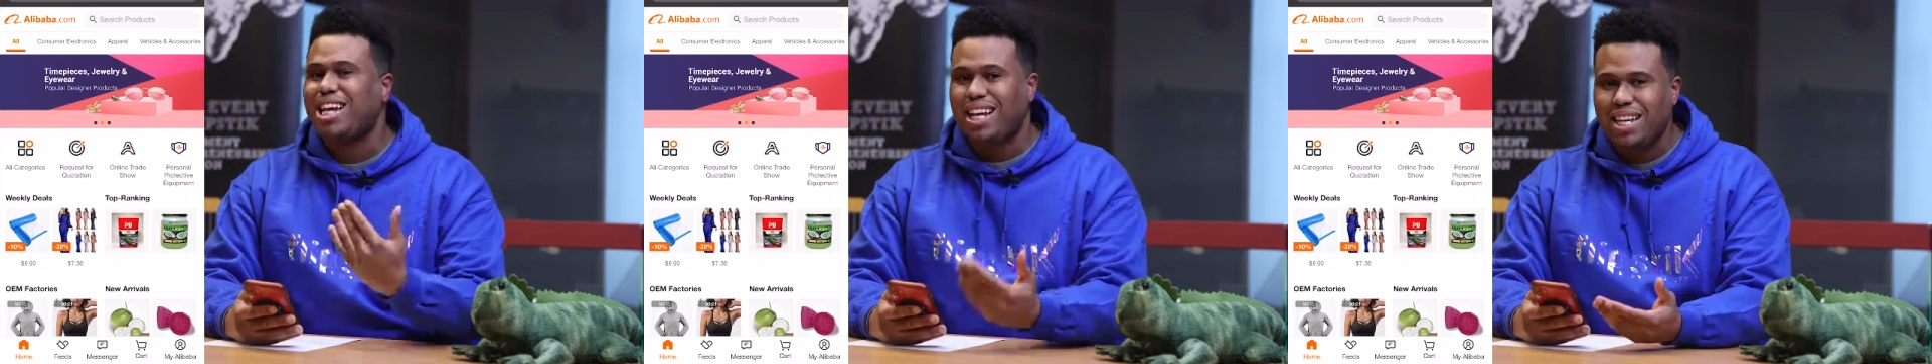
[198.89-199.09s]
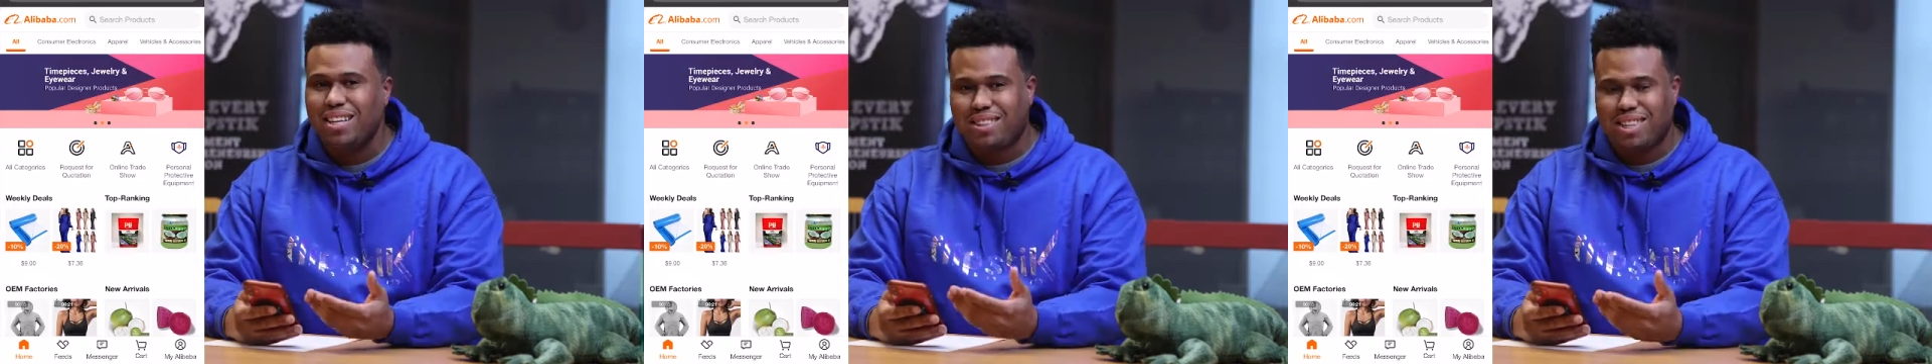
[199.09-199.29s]

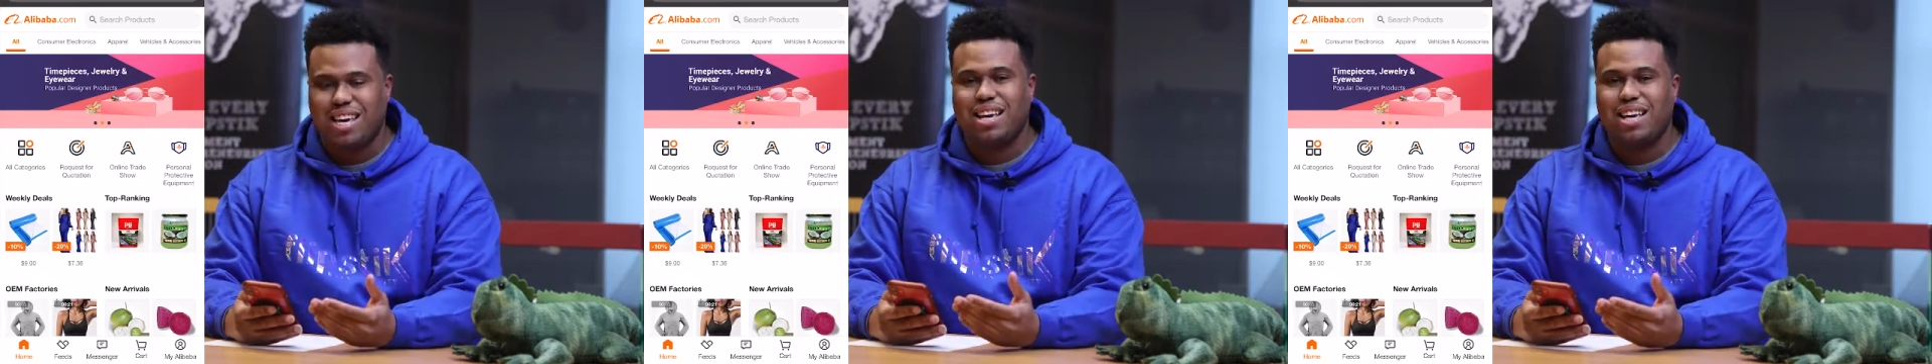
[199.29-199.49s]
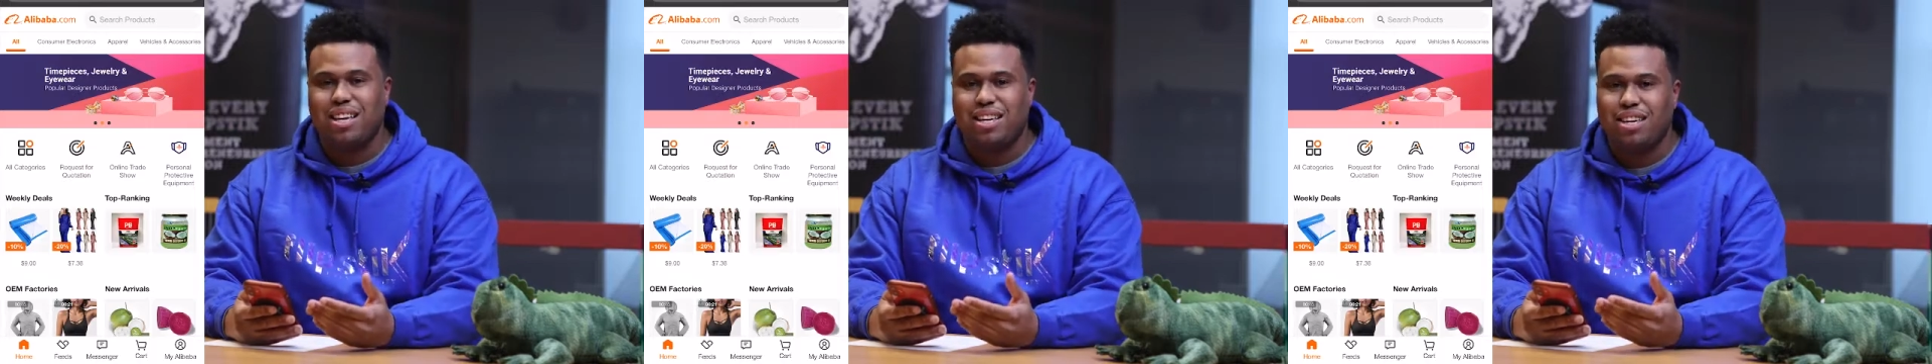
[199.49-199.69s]

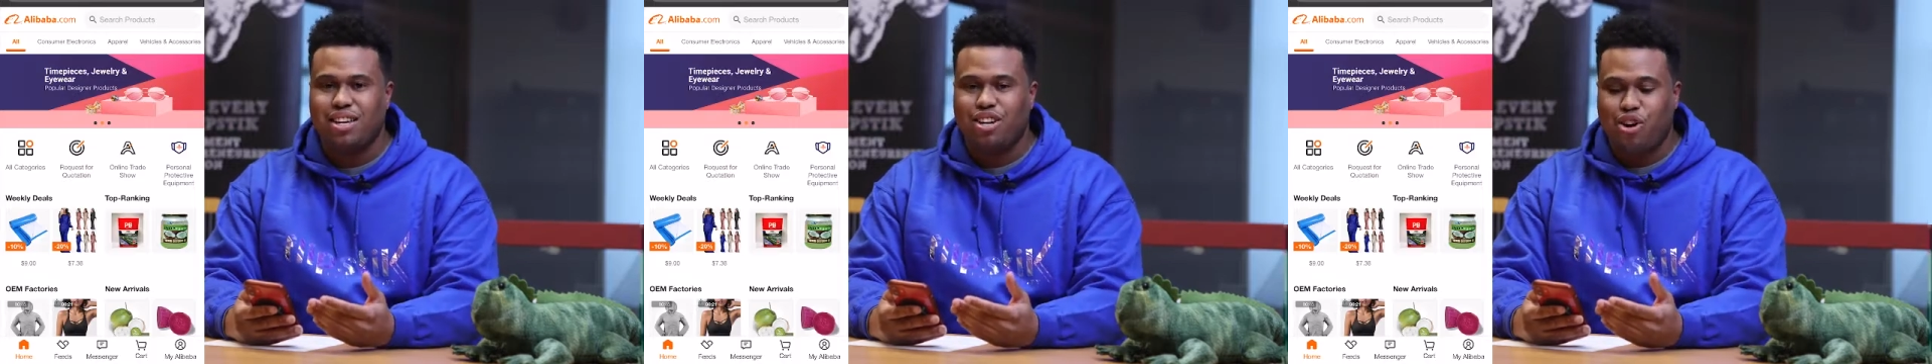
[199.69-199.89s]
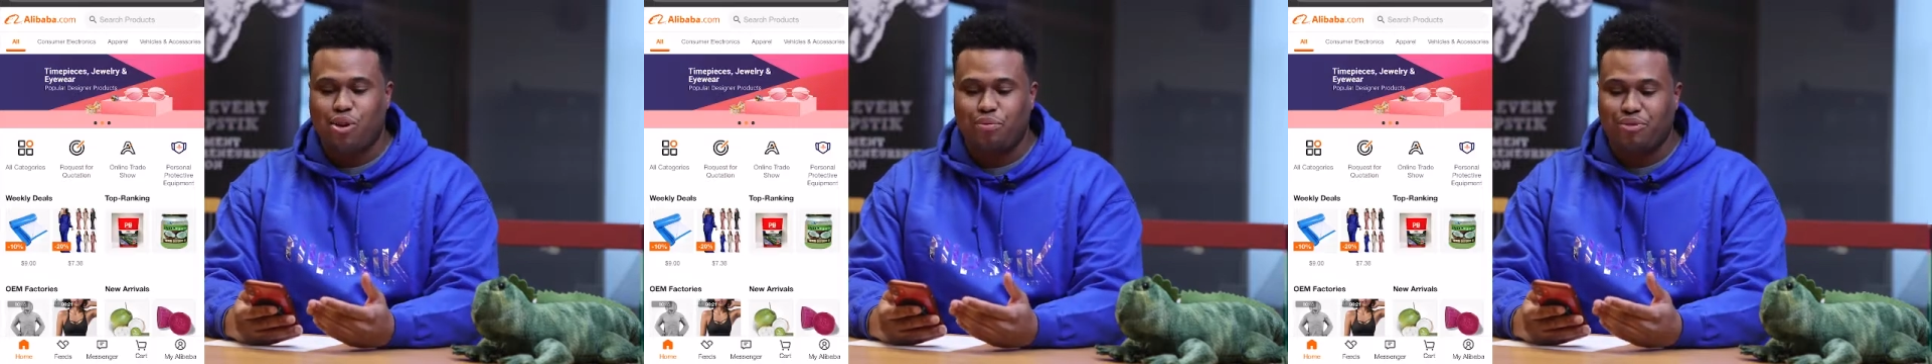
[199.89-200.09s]
anything
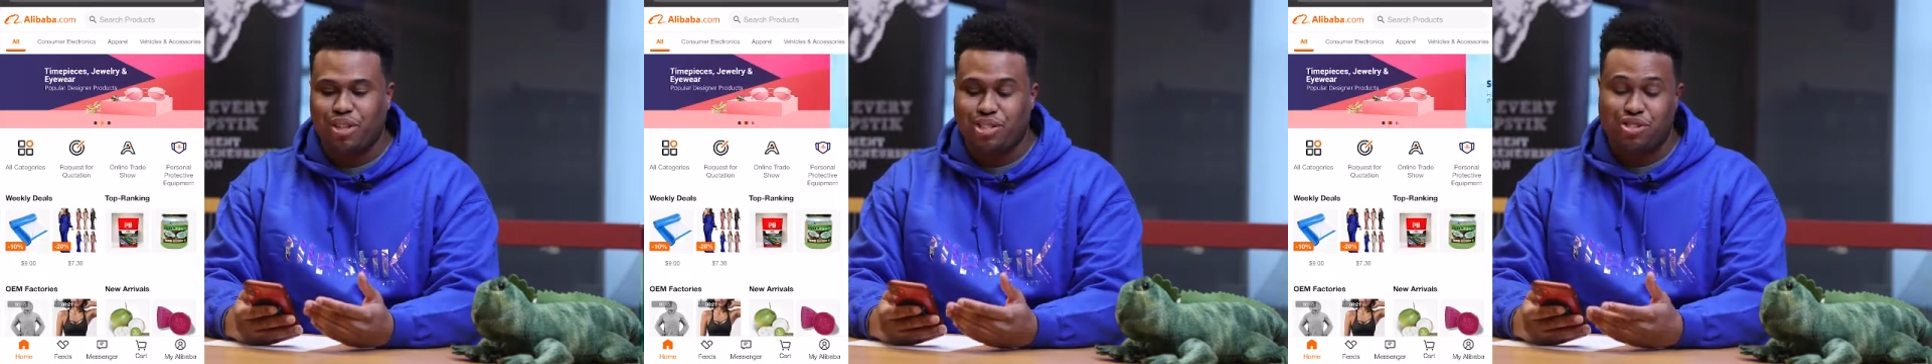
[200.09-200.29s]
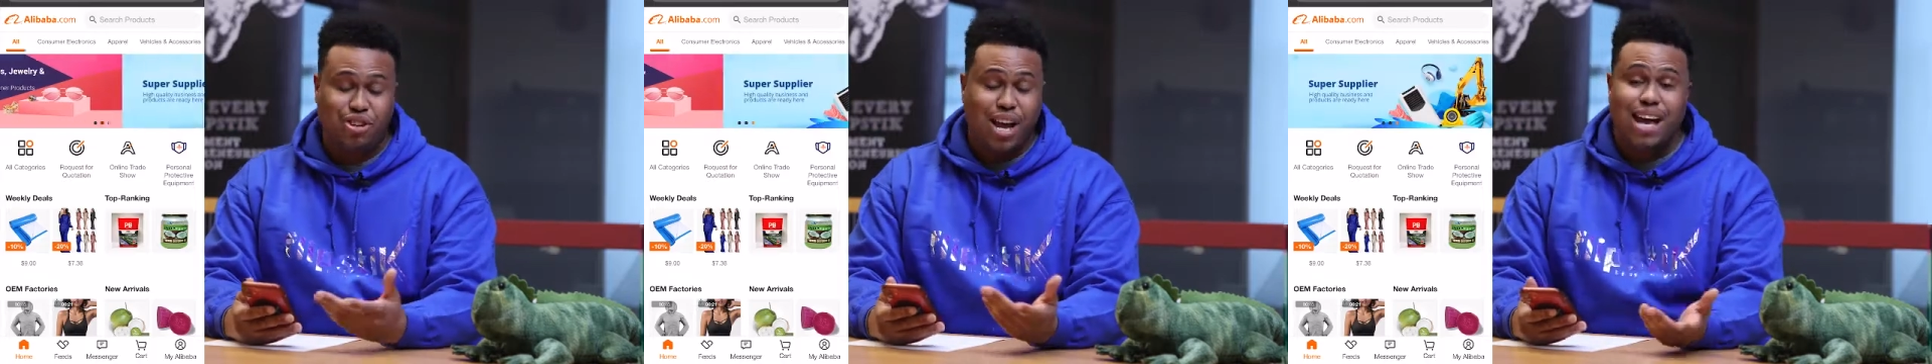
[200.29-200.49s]

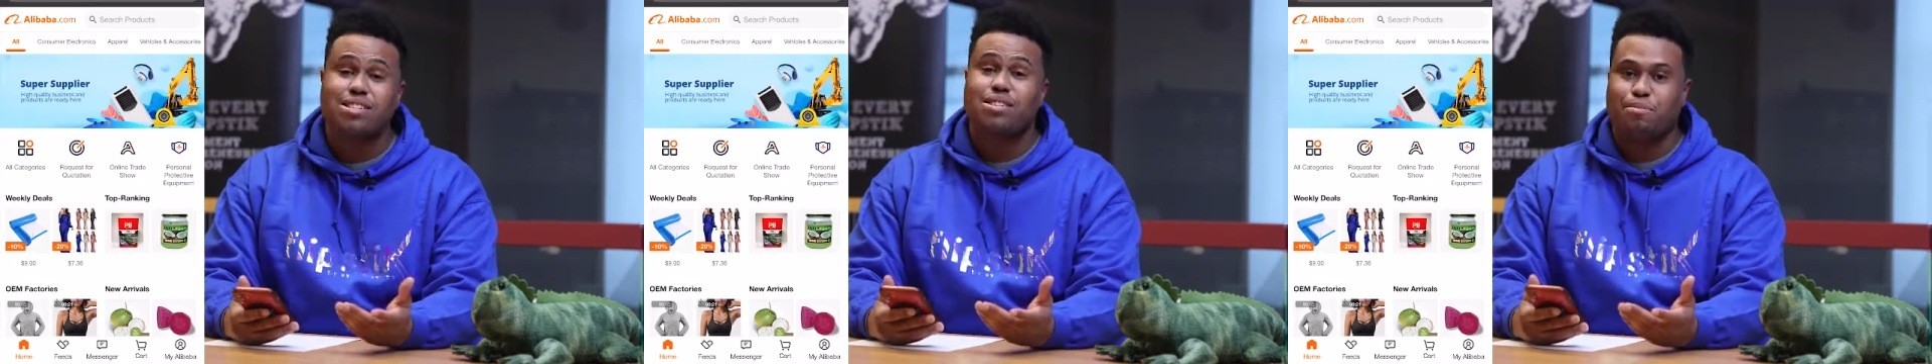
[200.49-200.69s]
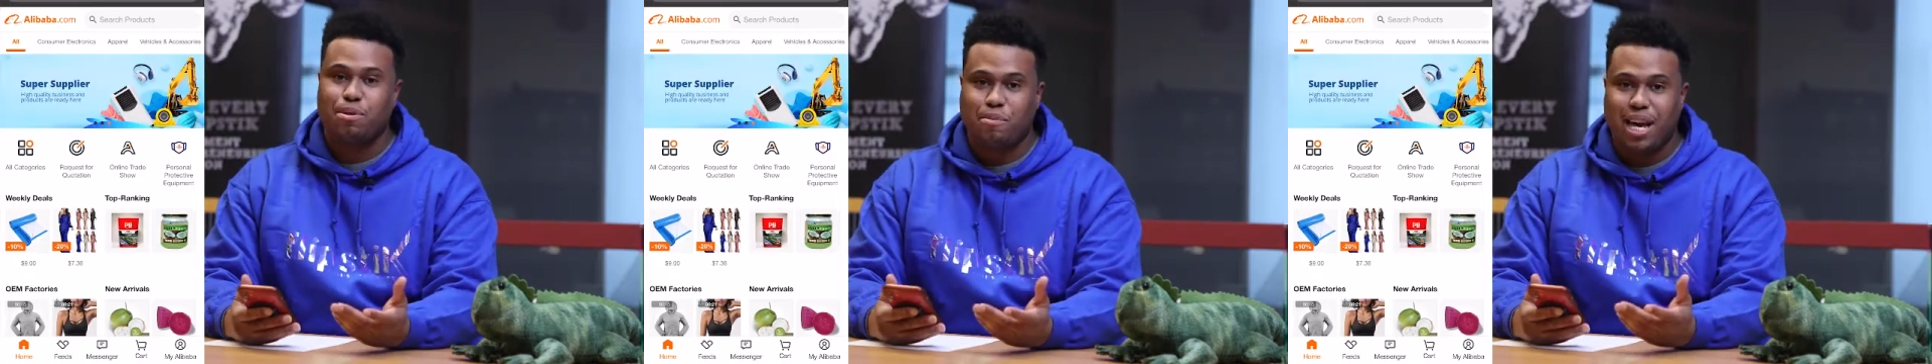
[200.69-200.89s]
that you ask
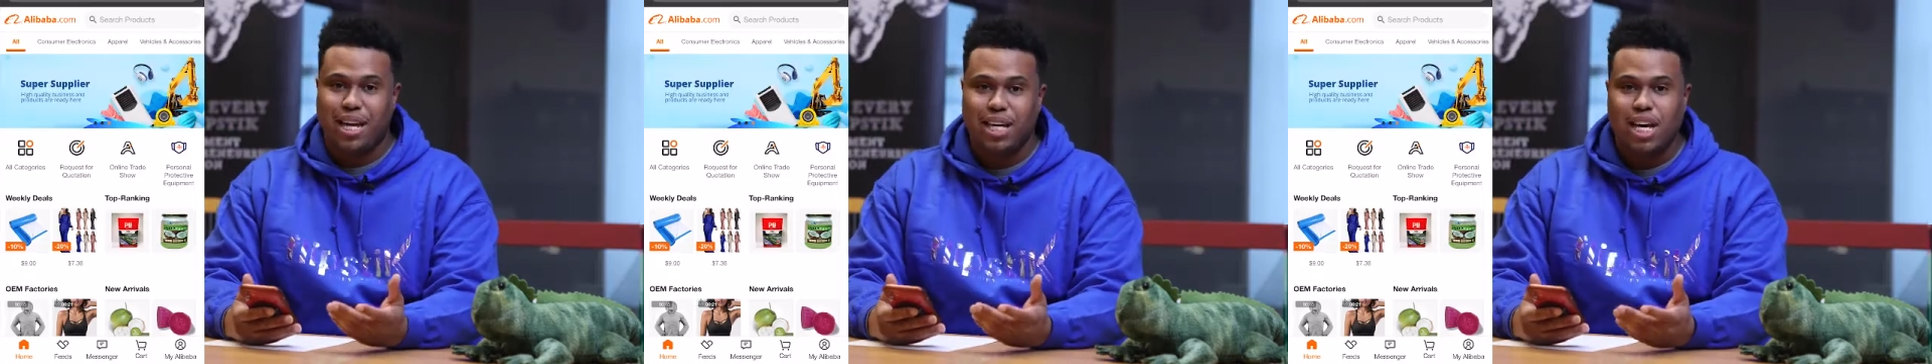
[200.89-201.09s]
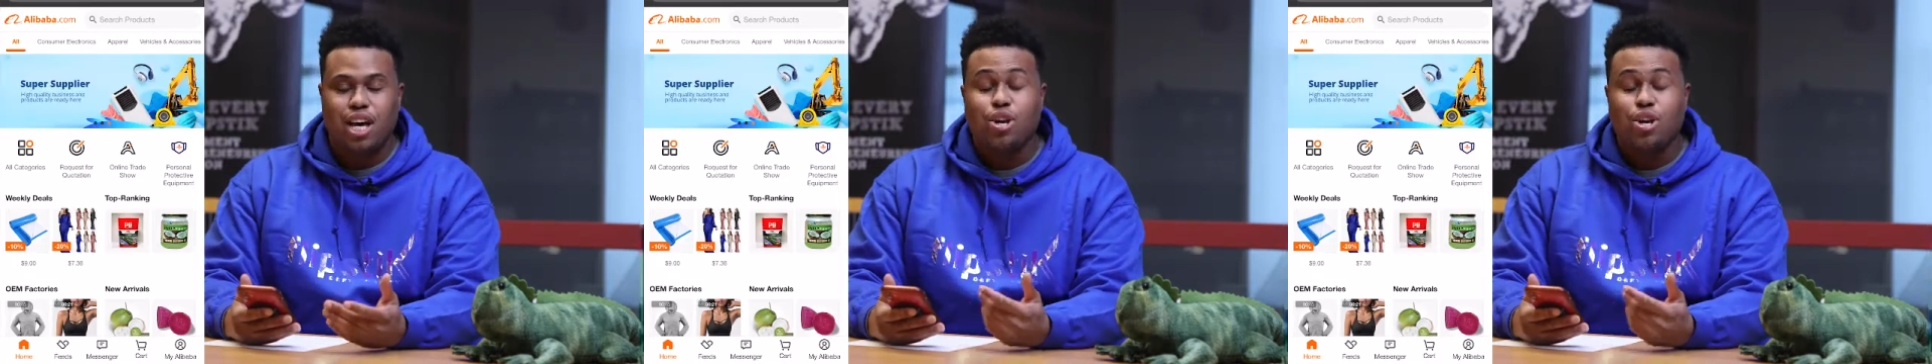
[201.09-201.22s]
them to make.